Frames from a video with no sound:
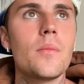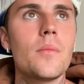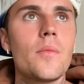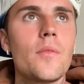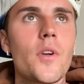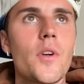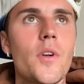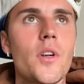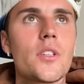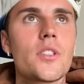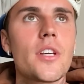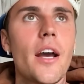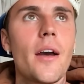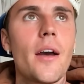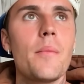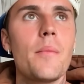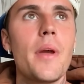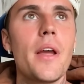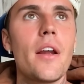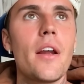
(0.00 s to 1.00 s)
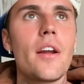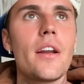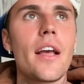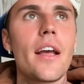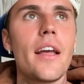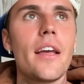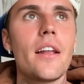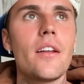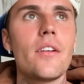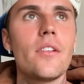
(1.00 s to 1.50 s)
Selena.
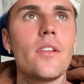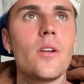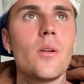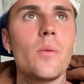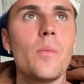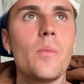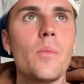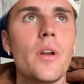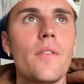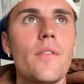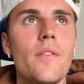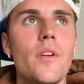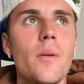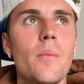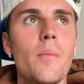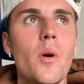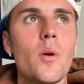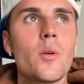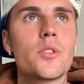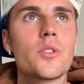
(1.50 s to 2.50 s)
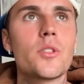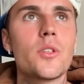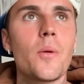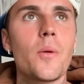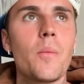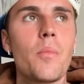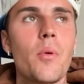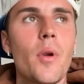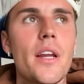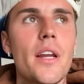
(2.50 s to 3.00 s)
Be sure to stick around
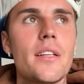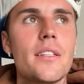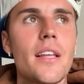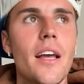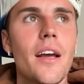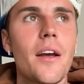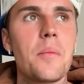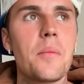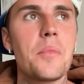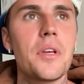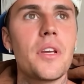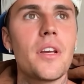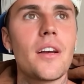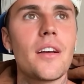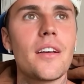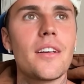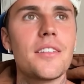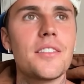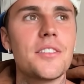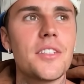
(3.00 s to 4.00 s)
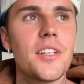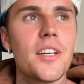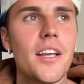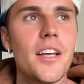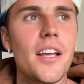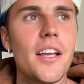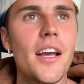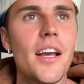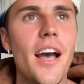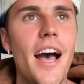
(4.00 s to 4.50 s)
until the end, because we're
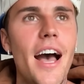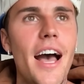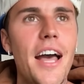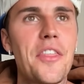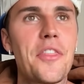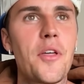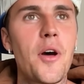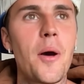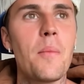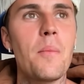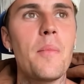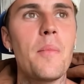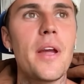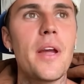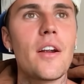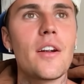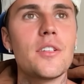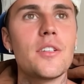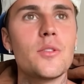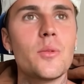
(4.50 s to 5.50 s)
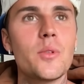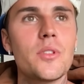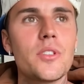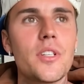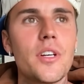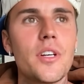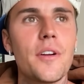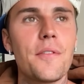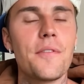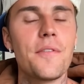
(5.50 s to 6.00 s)
going to be going through all the latest
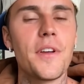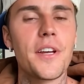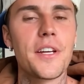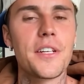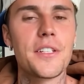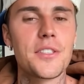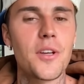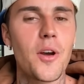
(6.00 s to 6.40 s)
news.